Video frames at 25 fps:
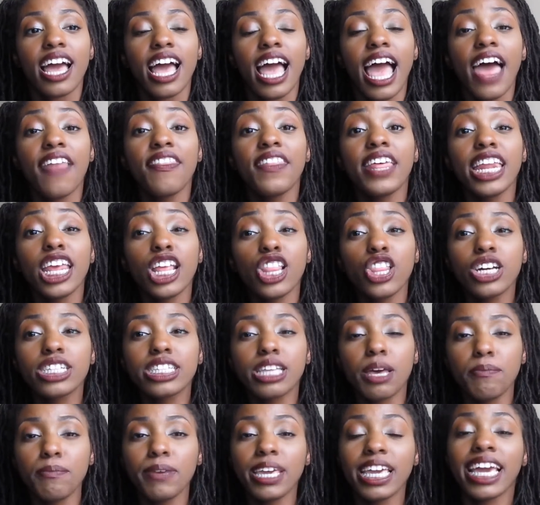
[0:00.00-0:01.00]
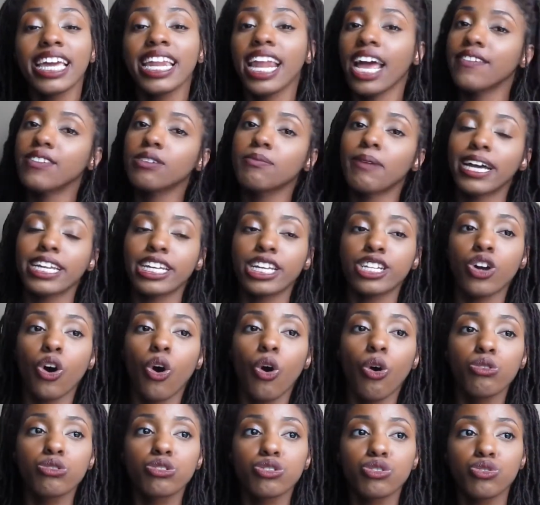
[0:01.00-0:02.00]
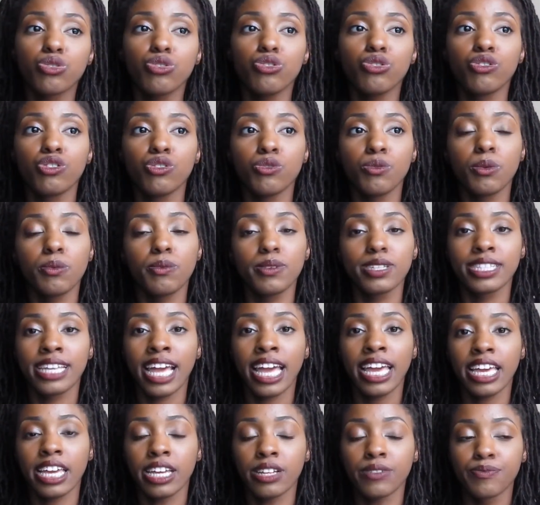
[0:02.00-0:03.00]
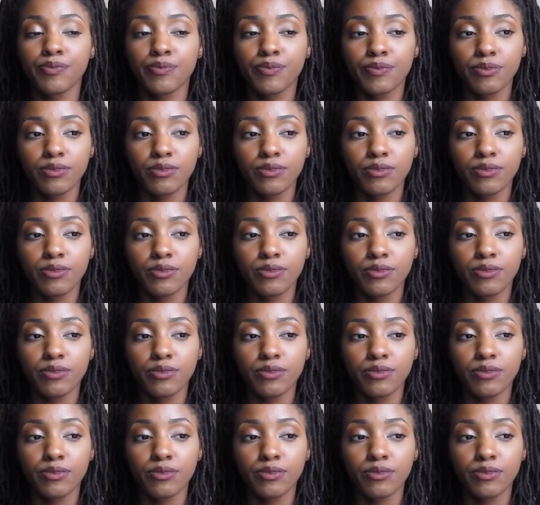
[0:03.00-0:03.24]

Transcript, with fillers: And then he looked at me, and everybody in the whole school knew we was dating.